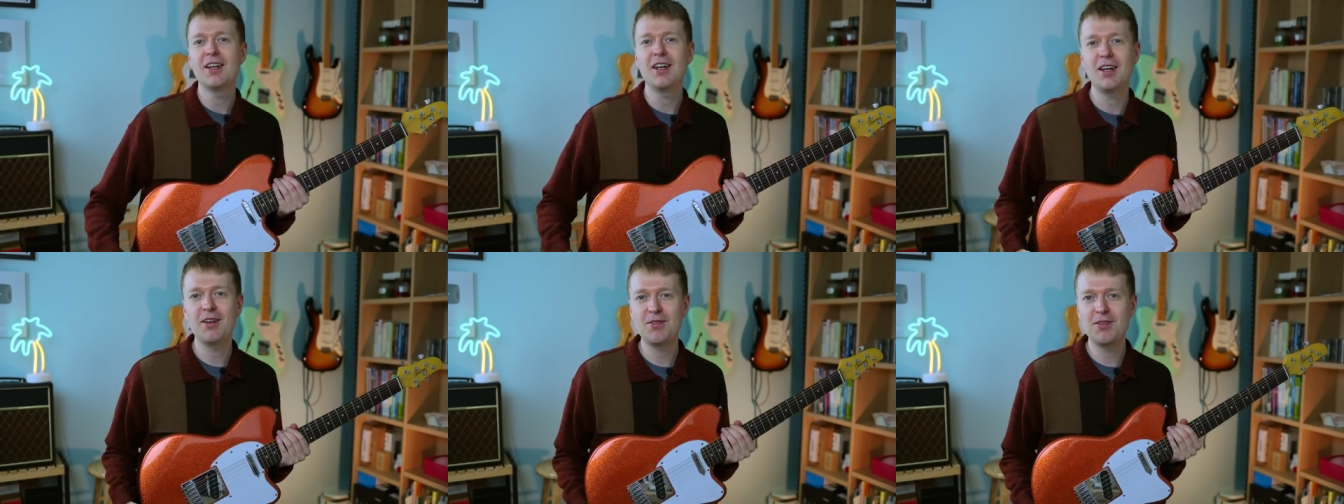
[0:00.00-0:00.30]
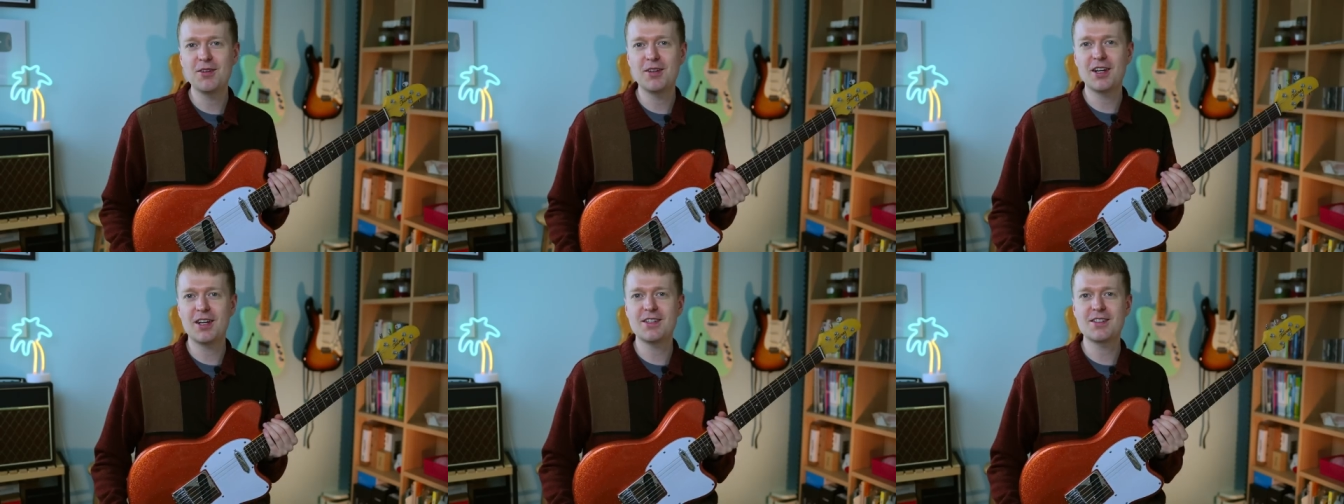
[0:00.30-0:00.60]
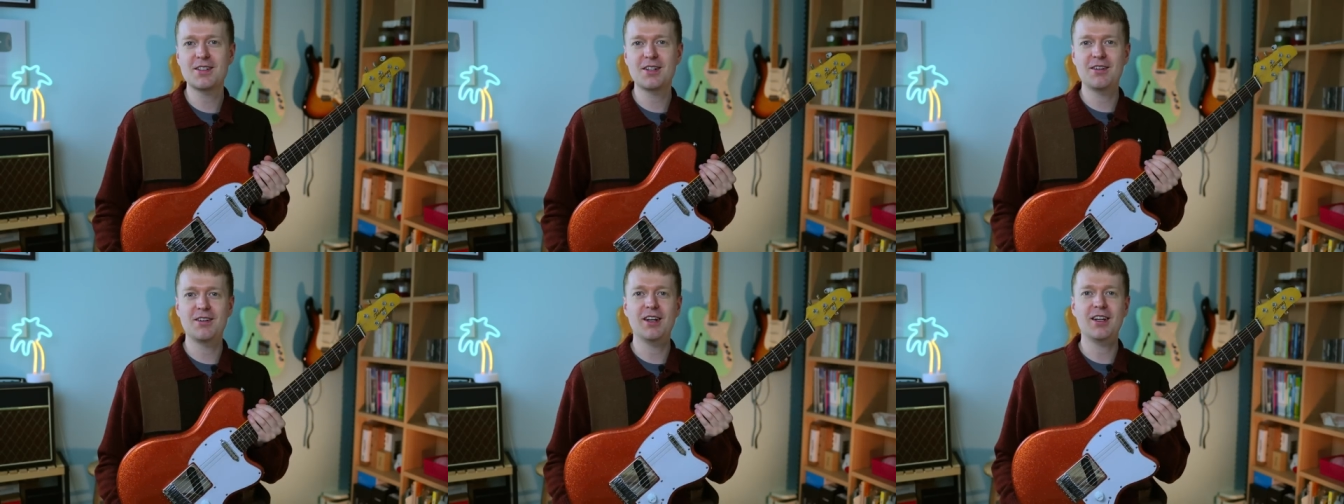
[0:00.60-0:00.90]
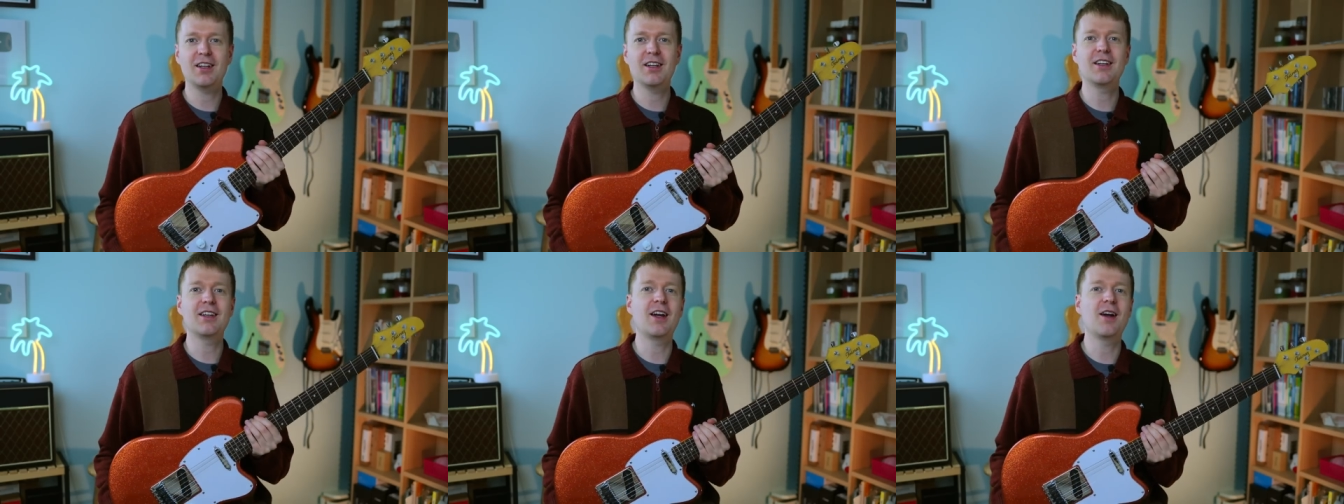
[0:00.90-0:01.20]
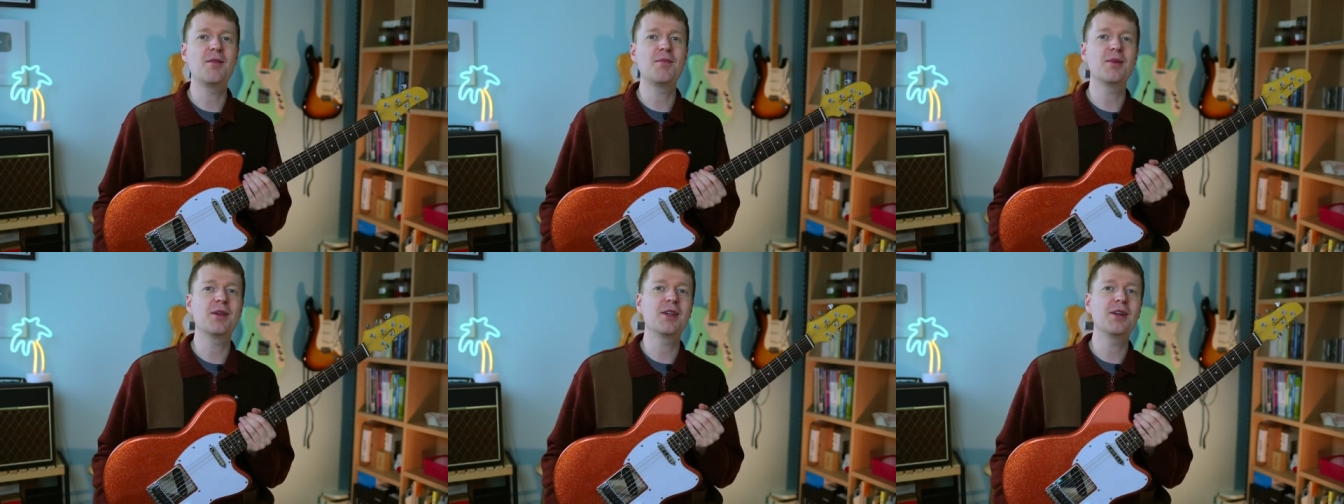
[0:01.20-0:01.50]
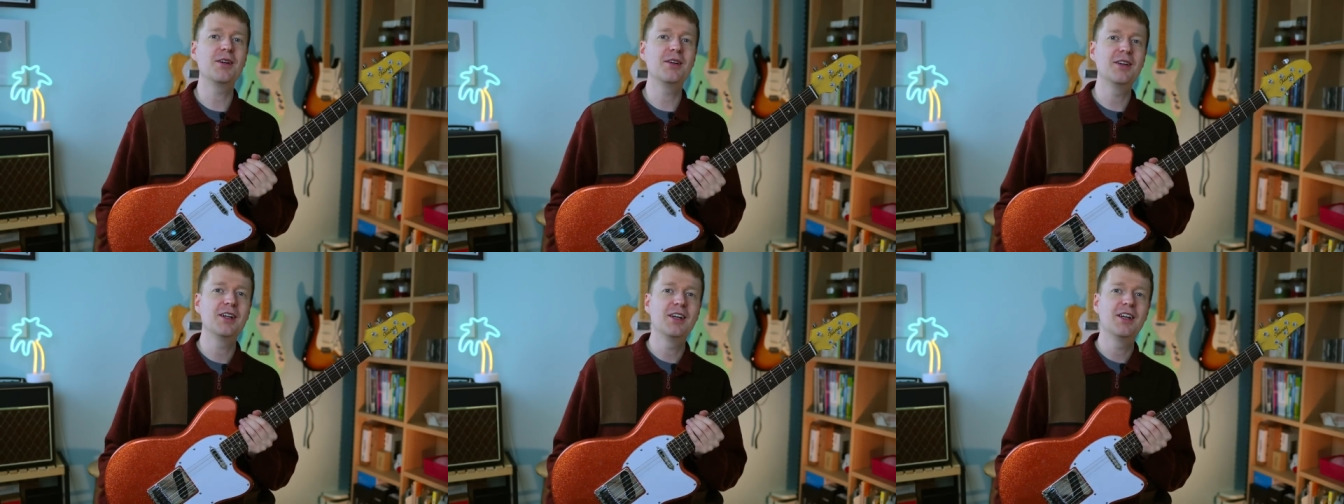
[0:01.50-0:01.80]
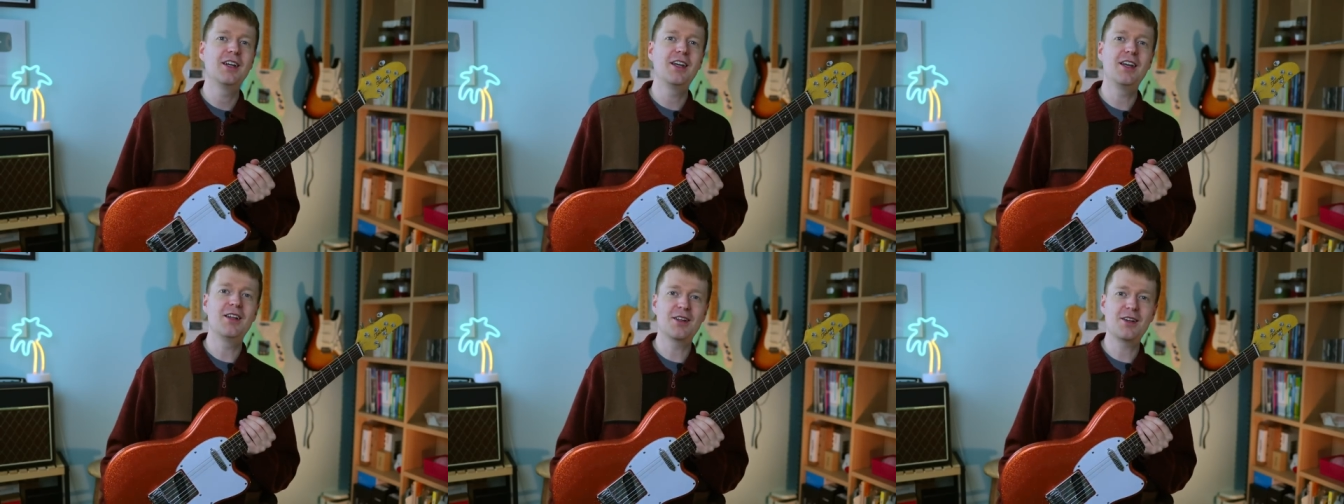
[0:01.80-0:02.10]
if you guessed correctly down below
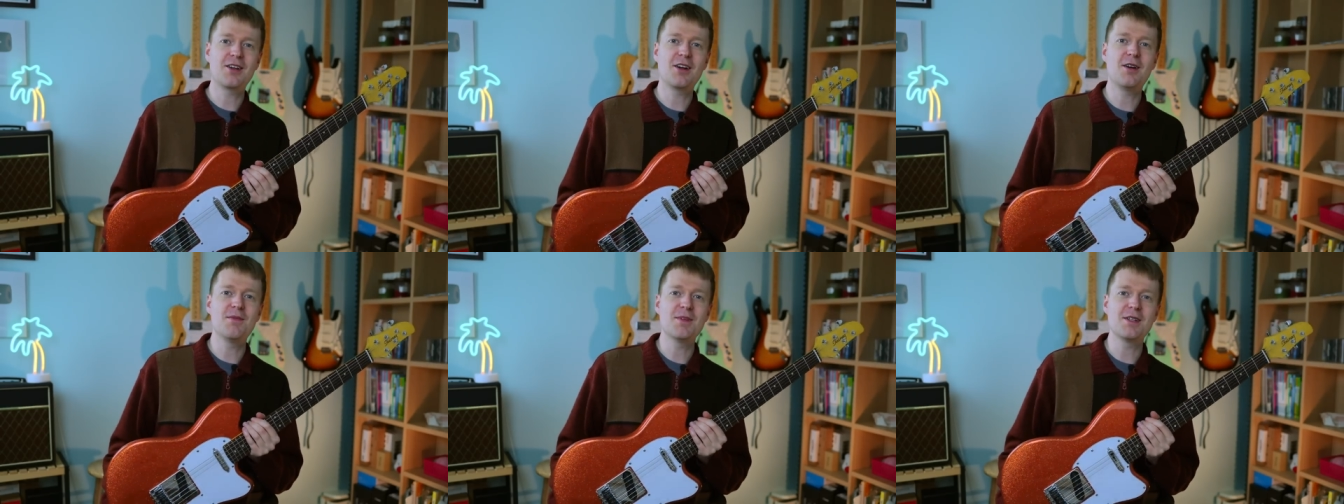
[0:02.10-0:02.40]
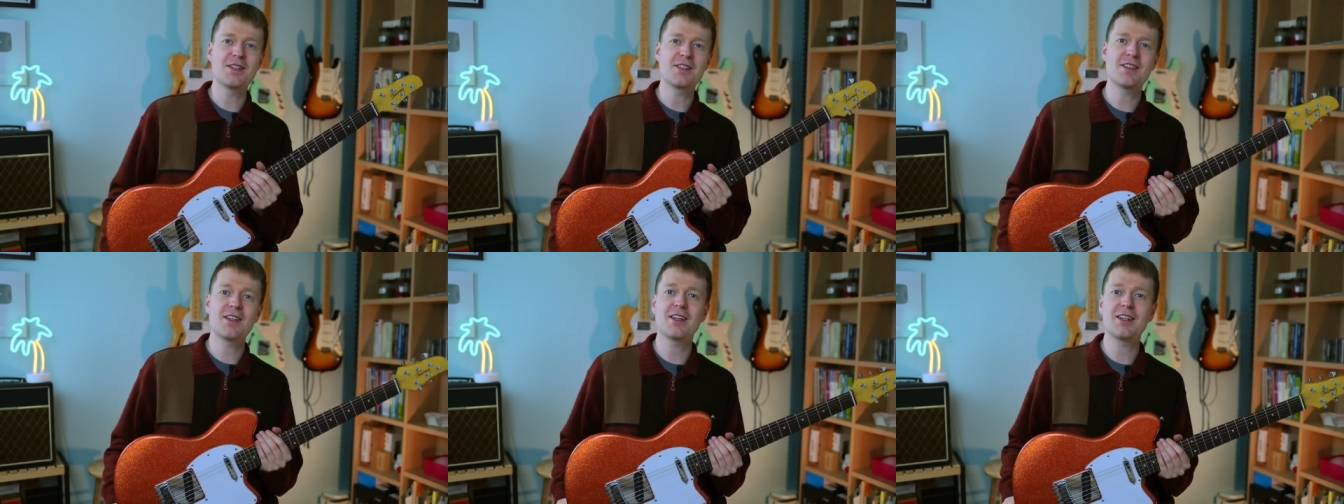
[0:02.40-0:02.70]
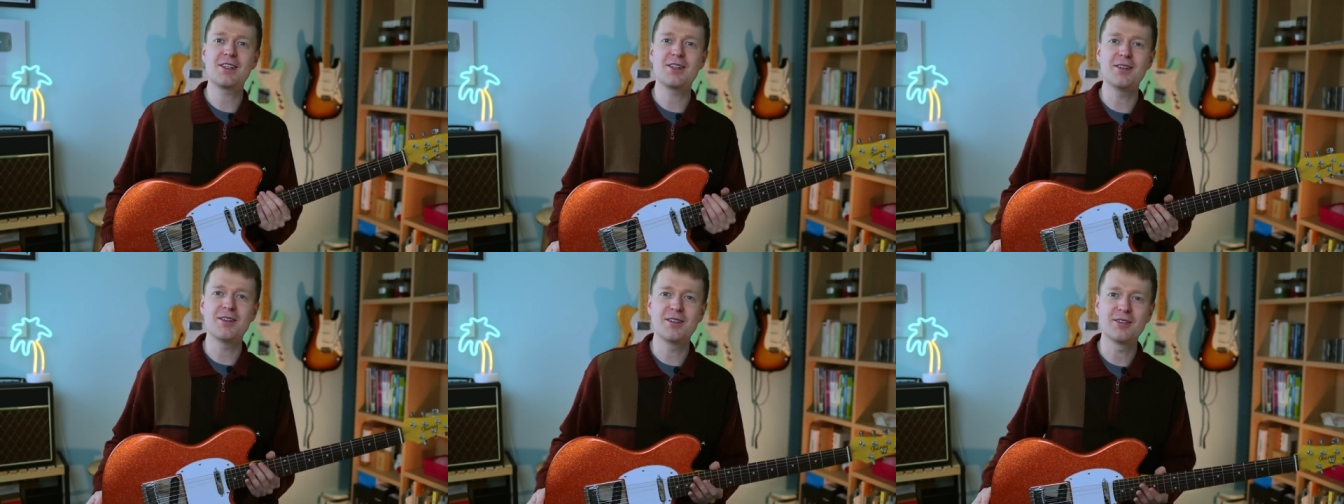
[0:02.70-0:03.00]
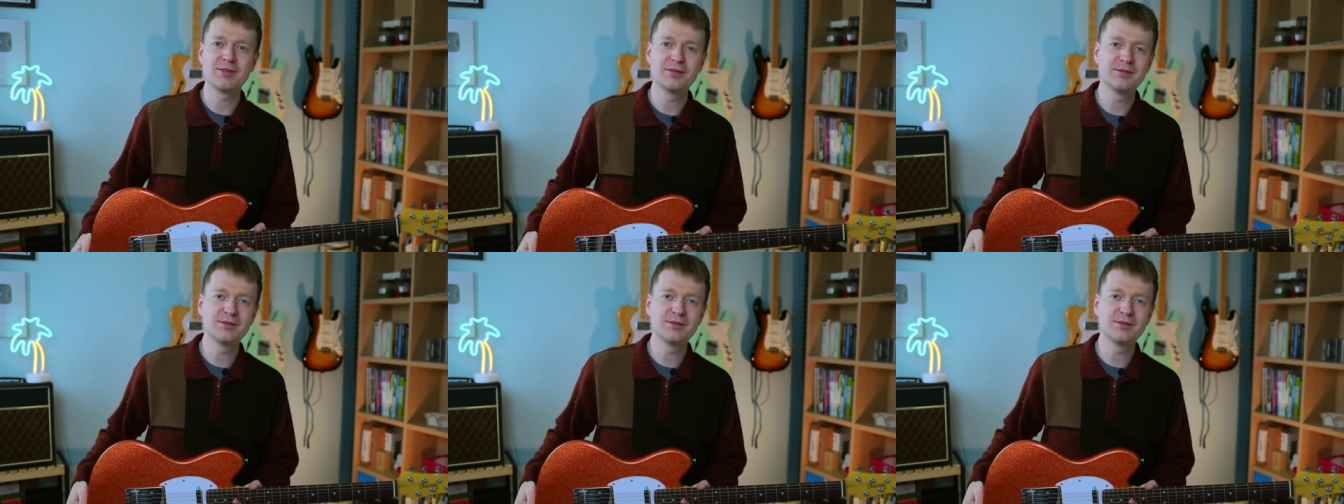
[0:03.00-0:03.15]
in the comments. Thank you.